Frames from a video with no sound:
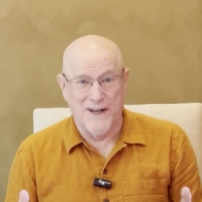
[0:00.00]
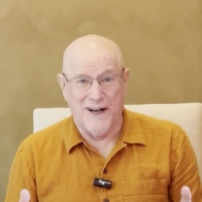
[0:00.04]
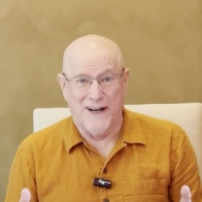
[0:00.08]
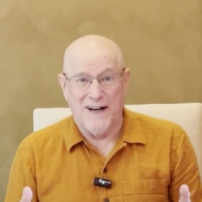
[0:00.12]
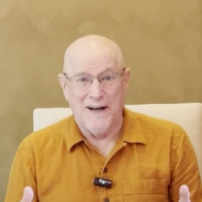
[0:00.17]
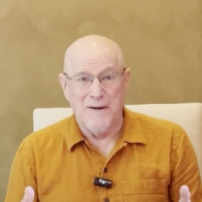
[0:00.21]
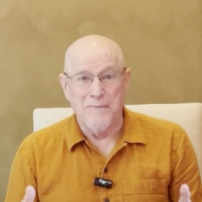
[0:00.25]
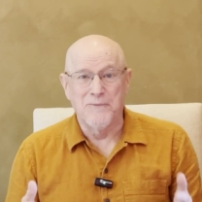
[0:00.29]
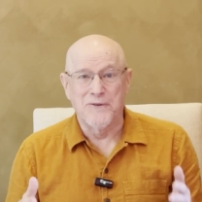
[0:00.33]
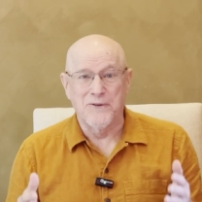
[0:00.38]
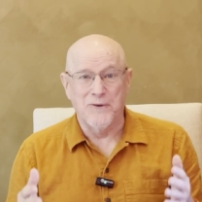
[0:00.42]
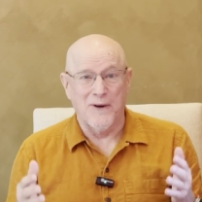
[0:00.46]

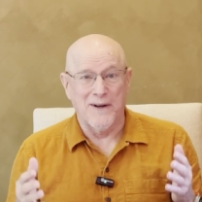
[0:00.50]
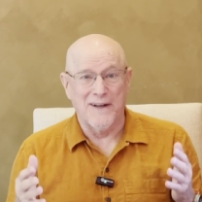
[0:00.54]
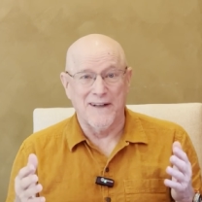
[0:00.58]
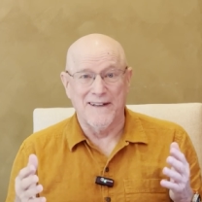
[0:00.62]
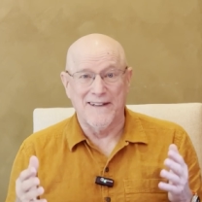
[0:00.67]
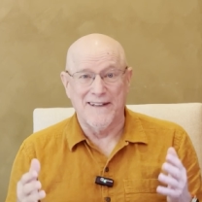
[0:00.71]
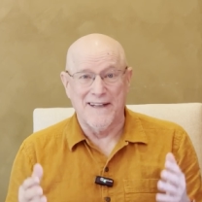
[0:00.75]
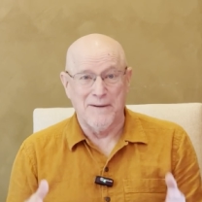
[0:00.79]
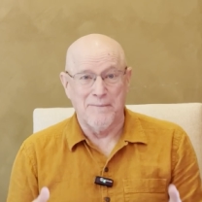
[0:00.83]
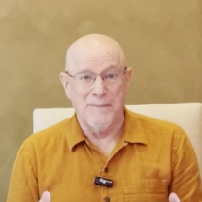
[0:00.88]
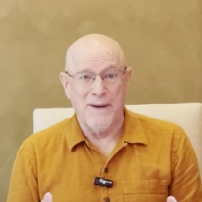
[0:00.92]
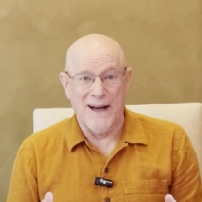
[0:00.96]
come so I could
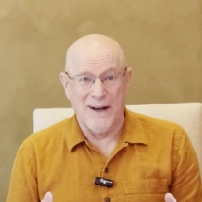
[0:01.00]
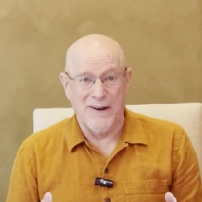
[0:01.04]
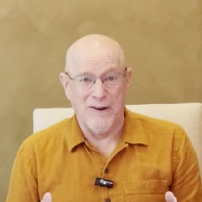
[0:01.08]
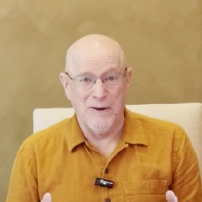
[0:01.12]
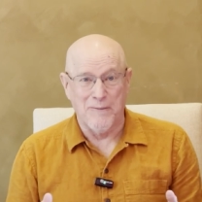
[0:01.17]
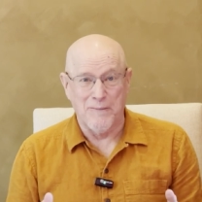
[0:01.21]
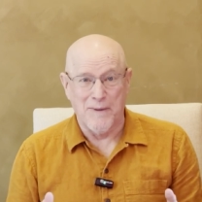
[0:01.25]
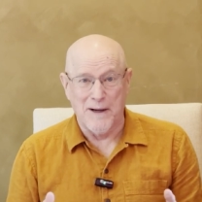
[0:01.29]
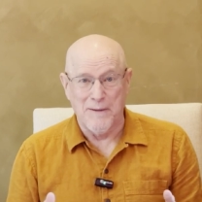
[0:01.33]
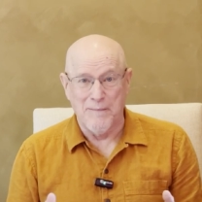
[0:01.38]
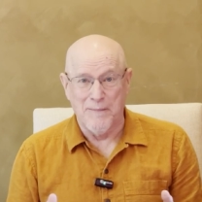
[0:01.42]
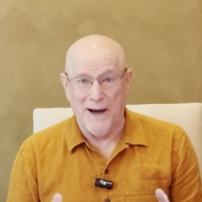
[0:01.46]
get back on
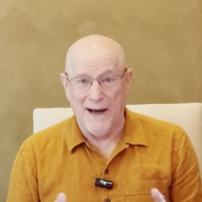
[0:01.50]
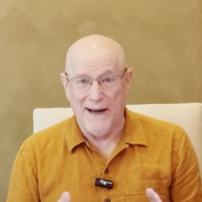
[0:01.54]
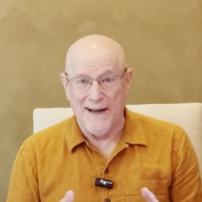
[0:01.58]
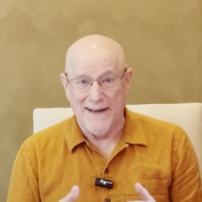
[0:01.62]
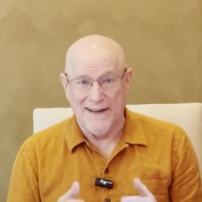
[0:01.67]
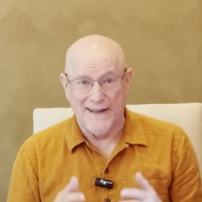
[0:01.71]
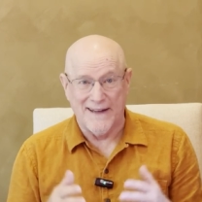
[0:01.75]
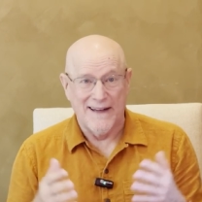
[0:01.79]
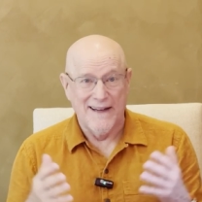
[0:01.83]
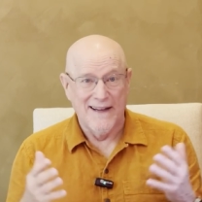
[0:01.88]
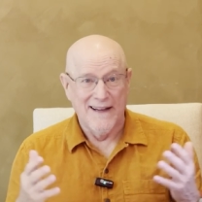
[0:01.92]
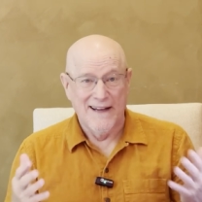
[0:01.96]
my
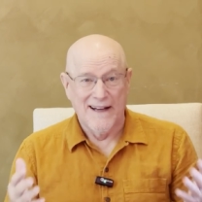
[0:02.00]
bike